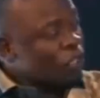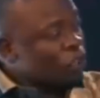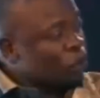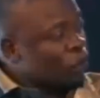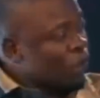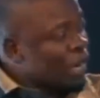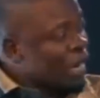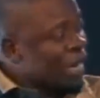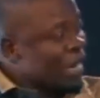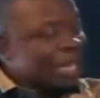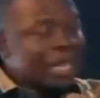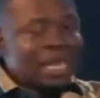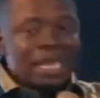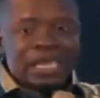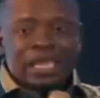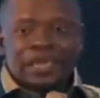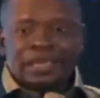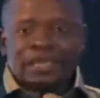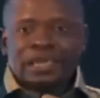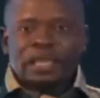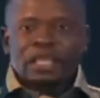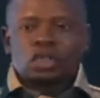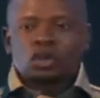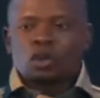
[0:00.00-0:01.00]
that you are learning
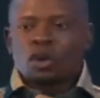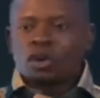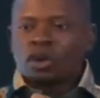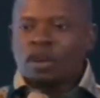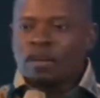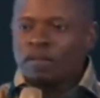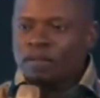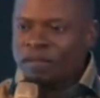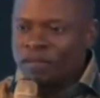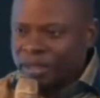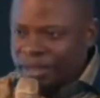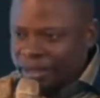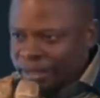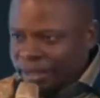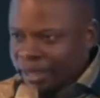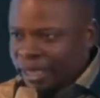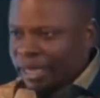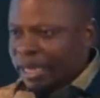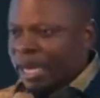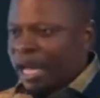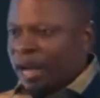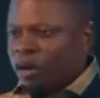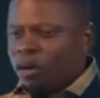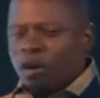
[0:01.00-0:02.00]
these things, when you're
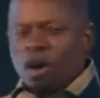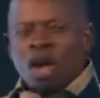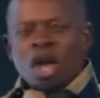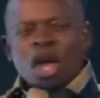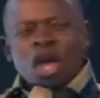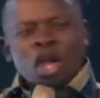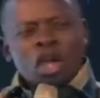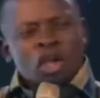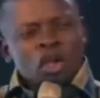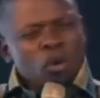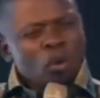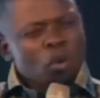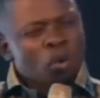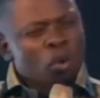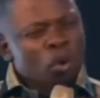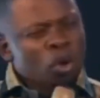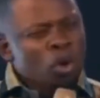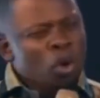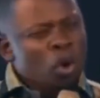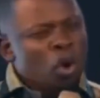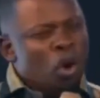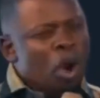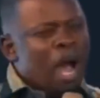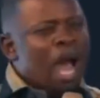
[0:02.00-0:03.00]
fasting now, you
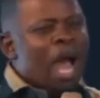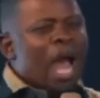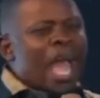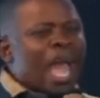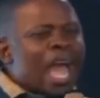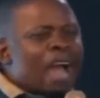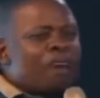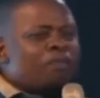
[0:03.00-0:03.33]
will know I